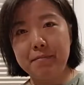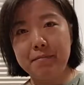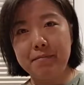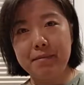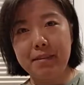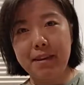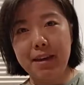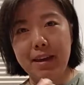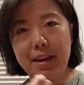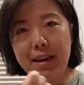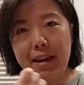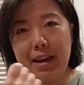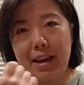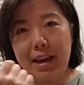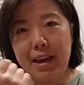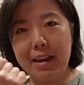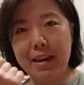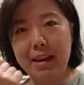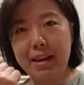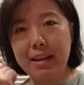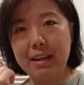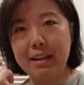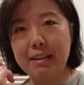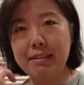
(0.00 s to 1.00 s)
And it
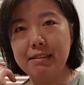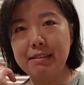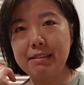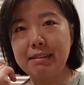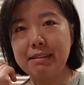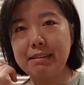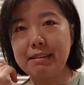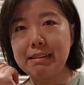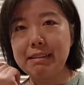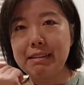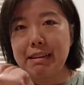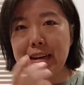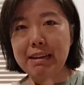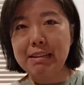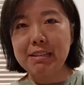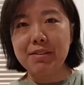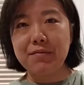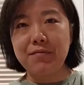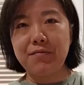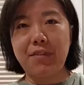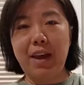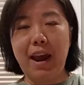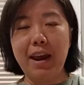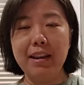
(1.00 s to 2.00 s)
is less fatty
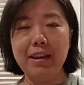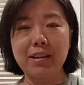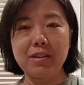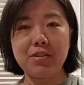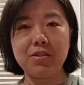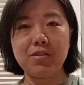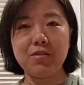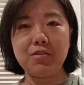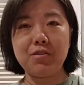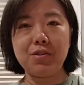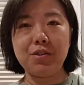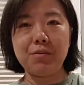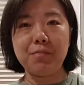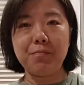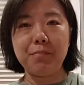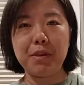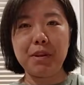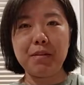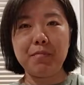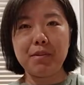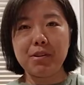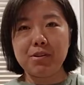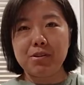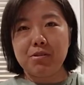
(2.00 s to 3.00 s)
too. You
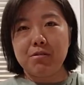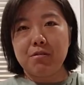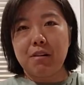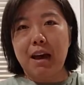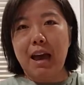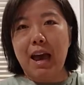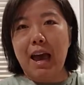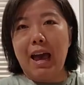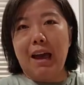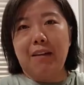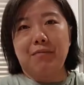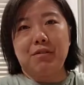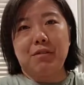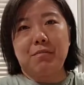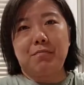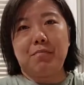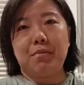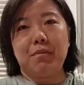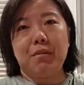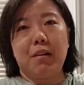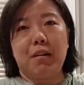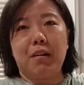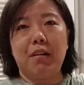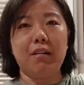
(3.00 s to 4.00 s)
don't have to put
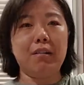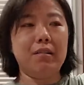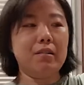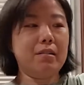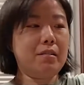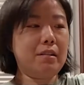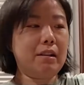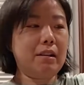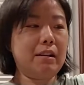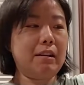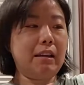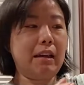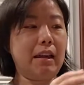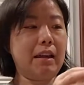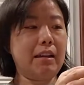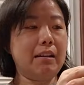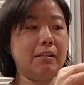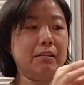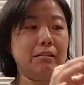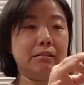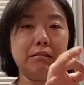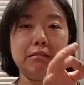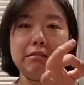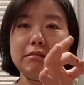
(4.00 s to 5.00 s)
oil, and
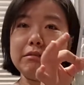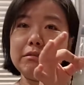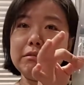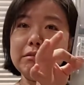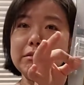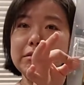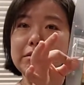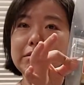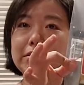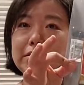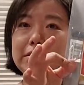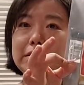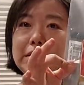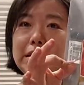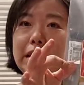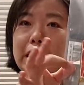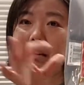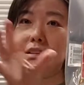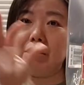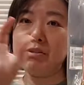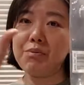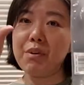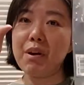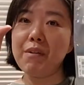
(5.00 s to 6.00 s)
it's very
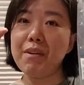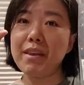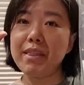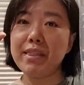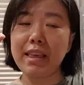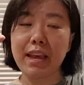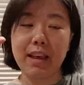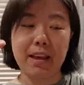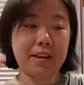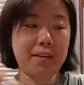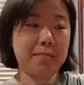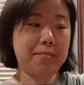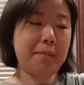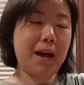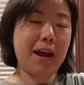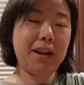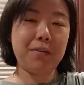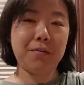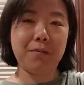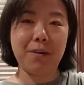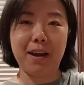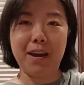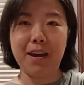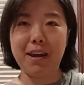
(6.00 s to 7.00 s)
thick, by the way.
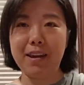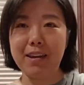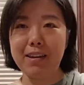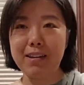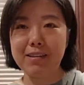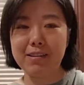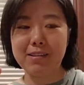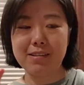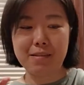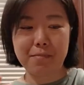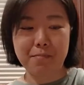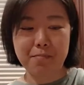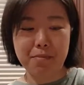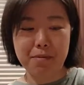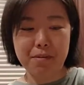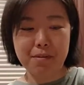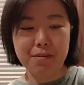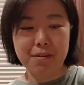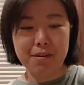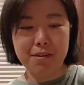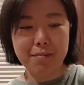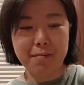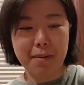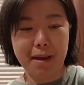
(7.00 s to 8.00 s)
The burger
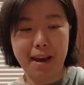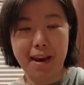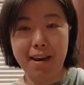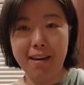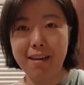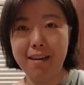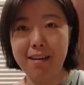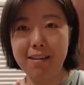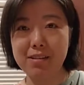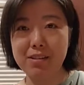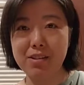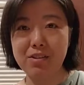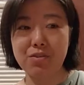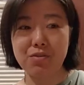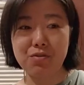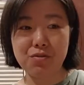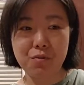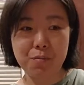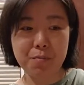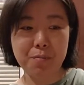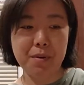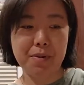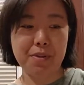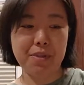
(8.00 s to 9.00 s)
patty is super
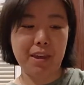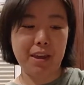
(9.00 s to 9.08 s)
thick.